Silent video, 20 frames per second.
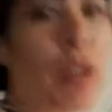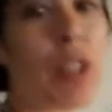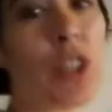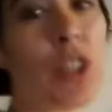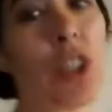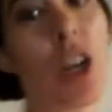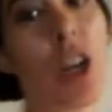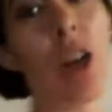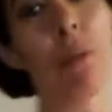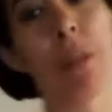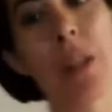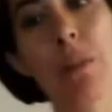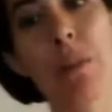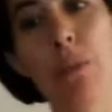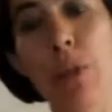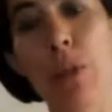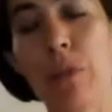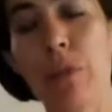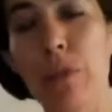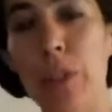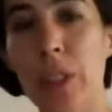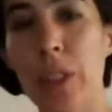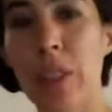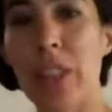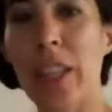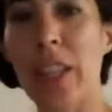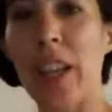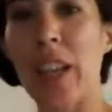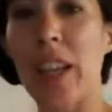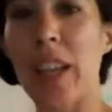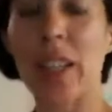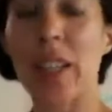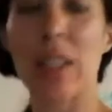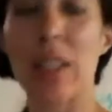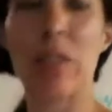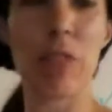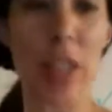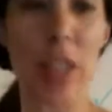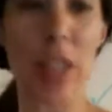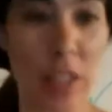have to work a job anymore for a living. I
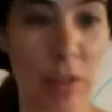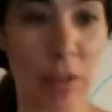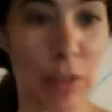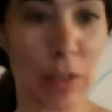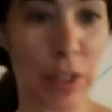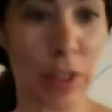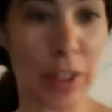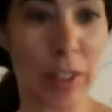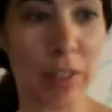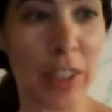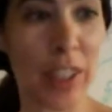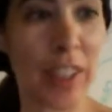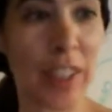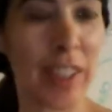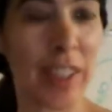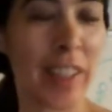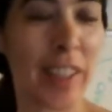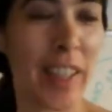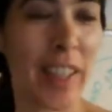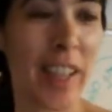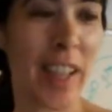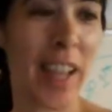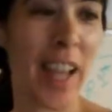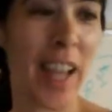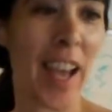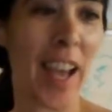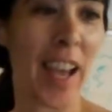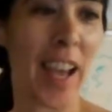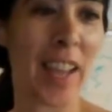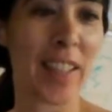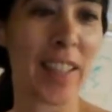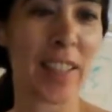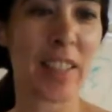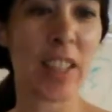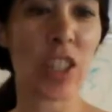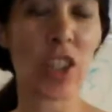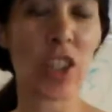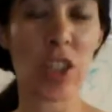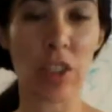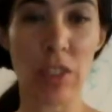can invest for a living
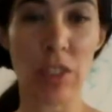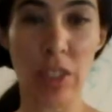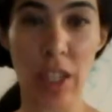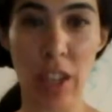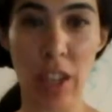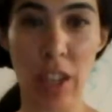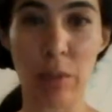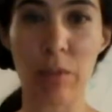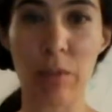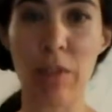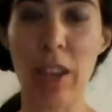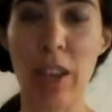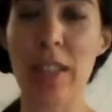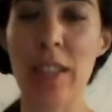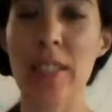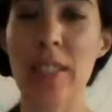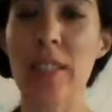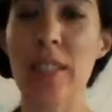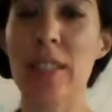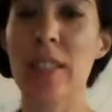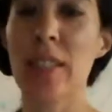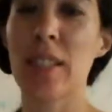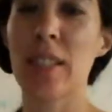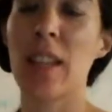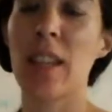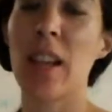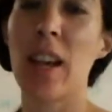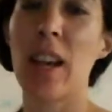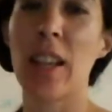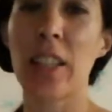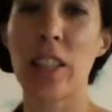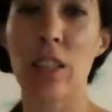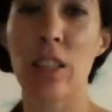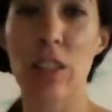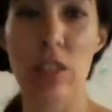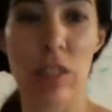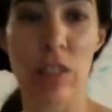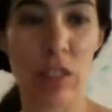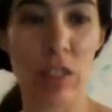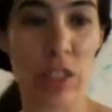and teach others how to invest.
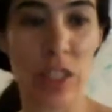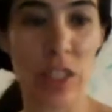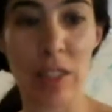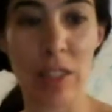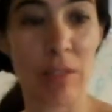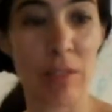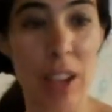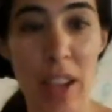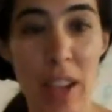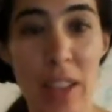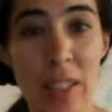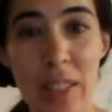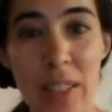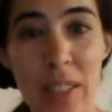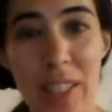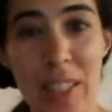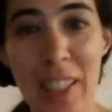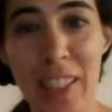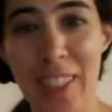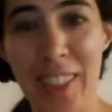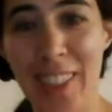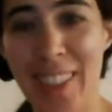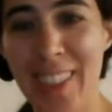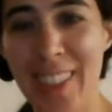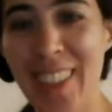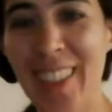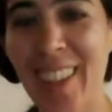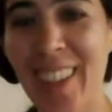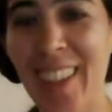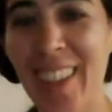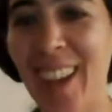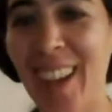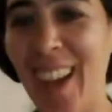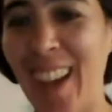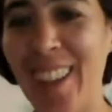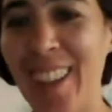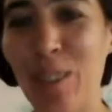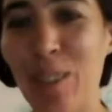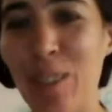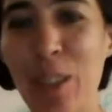I can also just invest.
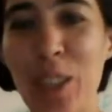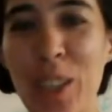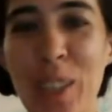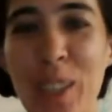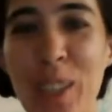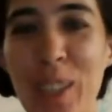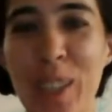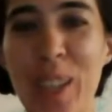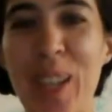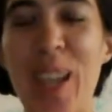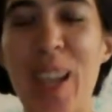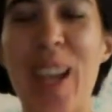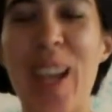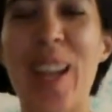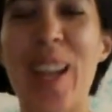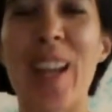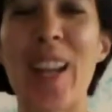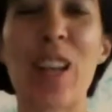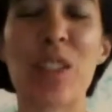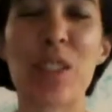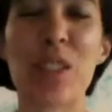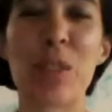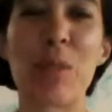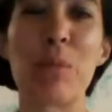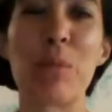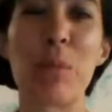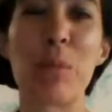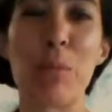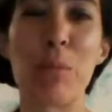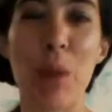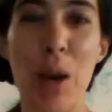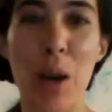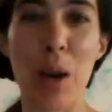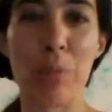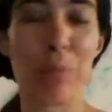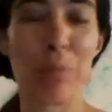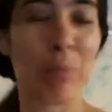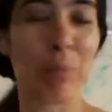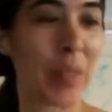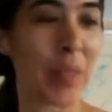and I also am a
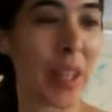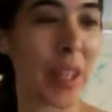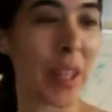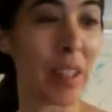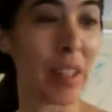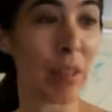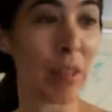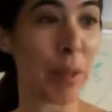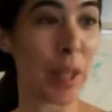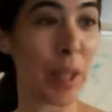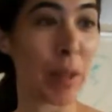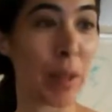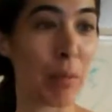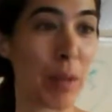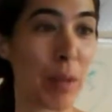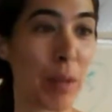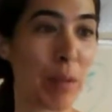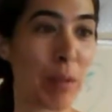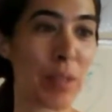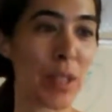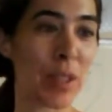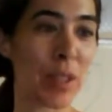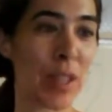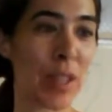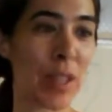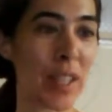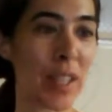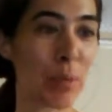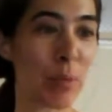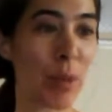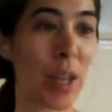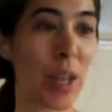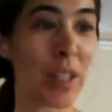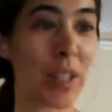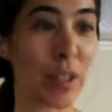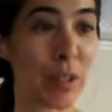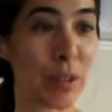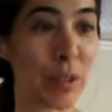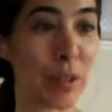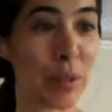mom, and I love being a mom. So that's
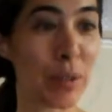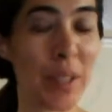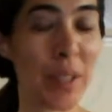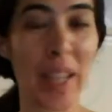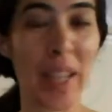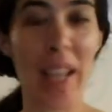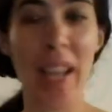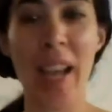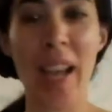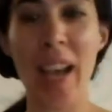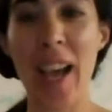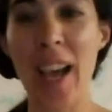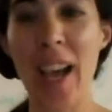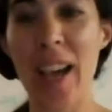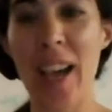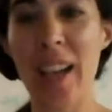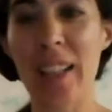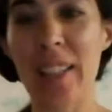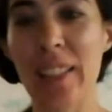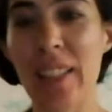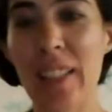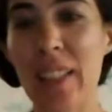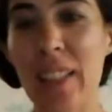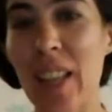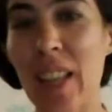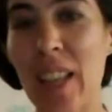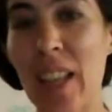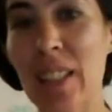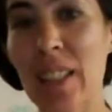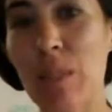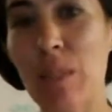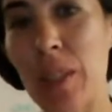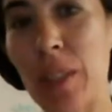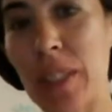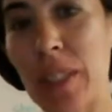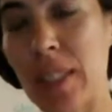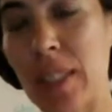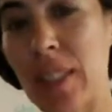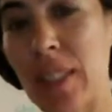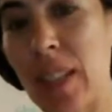what I do. And
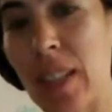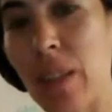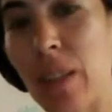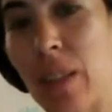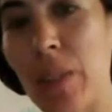that's the basic